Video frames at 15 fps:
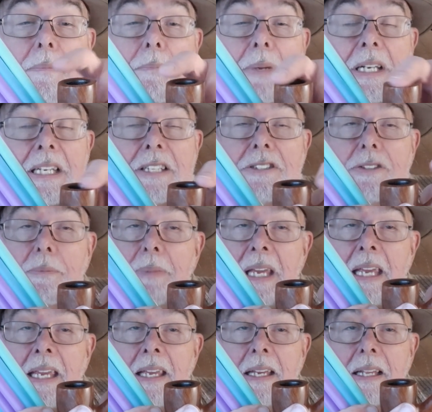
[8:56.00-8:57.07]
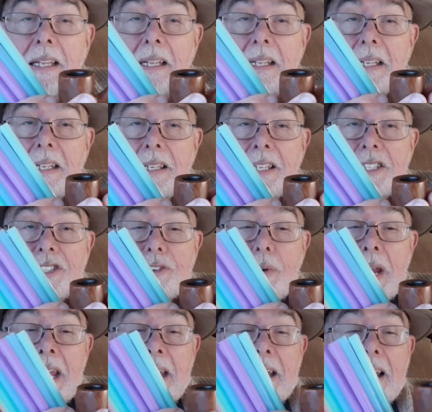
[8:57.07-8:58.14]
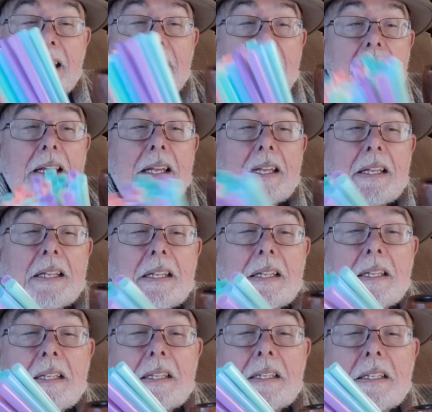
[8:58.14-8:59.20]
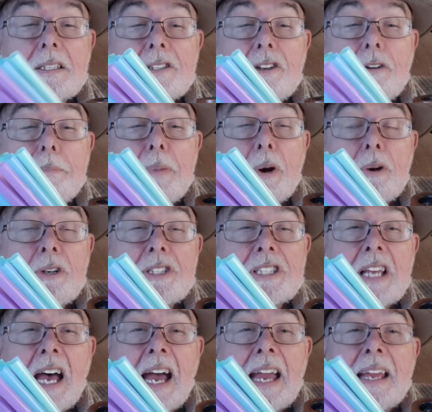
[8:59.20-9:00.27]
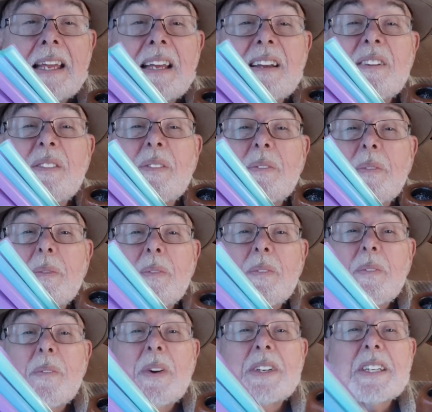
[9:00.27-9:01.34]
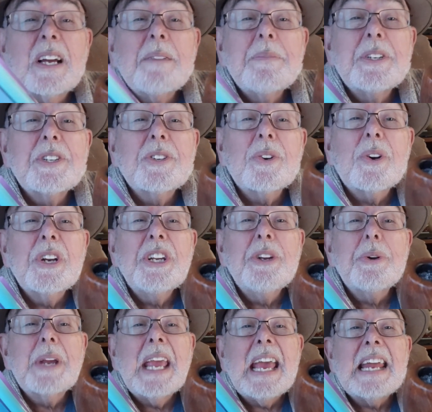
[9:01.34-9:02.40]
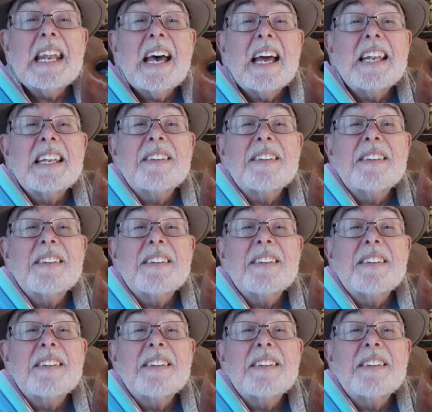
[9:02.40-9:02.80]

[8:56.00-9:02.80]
but this will be the straight. So the bird's eye, which I'm sure you cannot